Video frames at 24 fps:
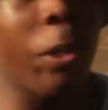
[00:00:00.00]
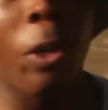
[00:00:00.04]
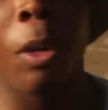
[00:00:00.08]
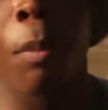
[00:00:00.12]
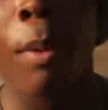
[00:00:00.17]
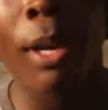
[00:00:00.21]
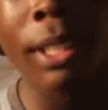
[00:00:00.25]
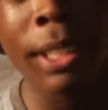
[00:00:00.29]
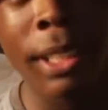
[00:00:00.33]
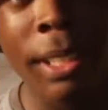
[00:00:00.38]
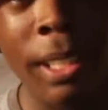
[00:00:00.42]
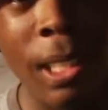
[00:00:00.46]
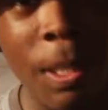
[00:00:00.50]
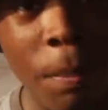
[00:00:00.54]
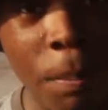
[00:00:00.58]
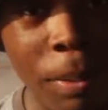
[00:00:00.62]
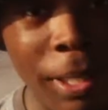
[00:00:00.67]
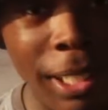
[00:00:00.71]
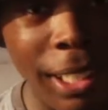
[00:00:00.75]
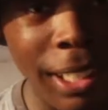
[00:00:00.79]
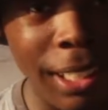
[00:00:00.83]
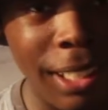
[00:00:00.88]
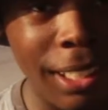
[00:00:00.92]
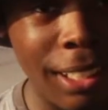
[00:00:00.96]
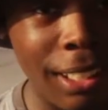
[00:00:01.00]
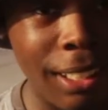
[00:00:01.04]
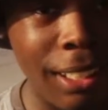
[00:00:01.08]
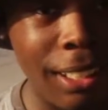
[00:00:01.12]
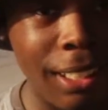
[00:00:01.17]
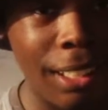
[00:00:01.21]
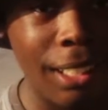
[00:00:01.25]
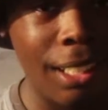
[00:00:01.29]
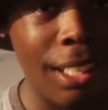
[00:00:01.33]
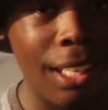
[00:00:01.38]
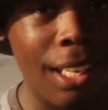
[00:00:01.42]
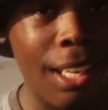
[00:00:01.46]
talk about the display.
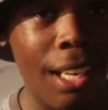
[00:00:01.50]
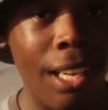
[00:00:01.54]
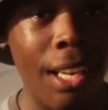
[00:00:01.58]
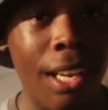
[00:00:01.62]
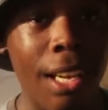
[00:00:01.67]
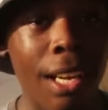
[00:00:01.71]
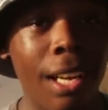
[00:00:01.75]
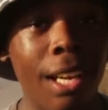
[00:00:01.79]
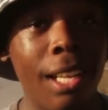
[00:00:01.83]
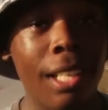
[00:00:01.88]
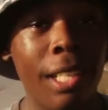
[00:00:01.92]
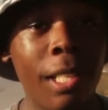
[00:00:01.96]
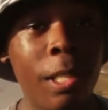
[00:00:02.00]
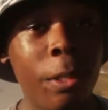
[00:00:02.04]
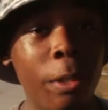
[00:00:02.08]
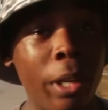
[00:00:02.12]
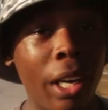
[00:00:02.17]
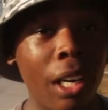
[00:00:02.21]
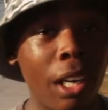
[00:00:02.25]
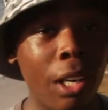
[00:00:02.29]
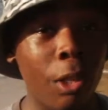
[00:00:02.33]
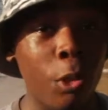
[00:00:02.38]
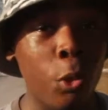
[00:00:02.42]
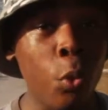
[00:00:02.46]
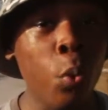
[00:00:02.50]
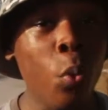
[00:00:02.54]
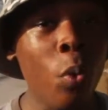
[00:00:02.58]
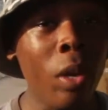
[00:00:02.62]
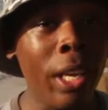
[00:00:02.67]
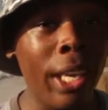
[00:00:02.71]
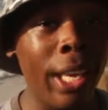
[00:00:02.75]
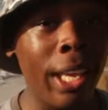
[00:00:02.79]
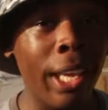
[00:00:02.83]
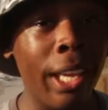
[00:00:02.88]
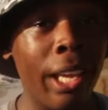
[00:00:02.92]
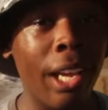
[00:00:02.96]
This is wearing a
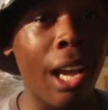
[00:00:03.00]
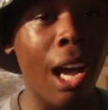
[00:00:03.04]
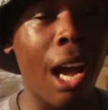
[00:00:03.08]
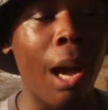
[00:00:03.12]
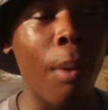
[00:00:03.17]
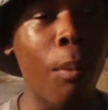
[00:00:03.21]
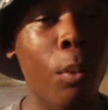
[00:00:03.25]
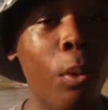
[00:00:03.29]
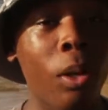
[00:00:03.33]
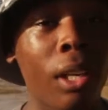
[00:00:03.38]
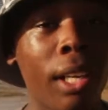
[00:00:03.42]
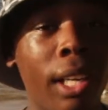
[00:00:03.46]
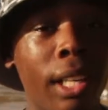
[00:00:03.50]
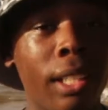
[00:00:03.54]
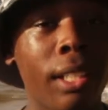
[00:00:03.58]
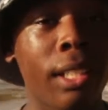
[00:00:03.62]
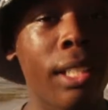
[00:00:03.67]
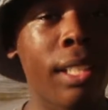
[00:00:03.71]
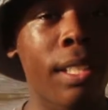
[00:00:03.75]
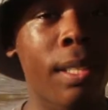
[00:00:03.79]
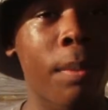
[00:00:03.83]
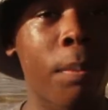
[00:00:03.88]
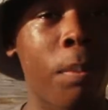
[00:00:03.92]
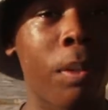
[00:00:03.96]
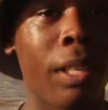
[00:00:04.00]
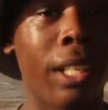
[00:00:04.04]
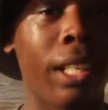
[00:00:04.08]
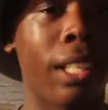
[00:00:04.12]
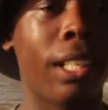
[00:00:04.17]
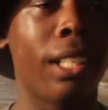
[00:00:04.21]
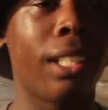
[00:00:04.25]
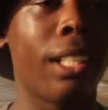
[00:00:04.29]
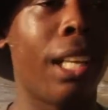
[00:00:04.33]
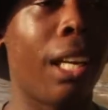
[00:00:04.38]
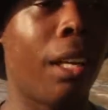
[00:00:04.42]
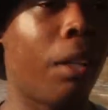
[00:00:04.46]
2K AMOLED display.
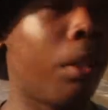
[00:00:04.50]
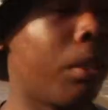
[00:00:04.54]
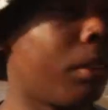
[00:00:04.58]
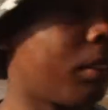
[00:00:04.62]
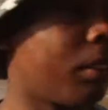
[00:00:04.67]
Now,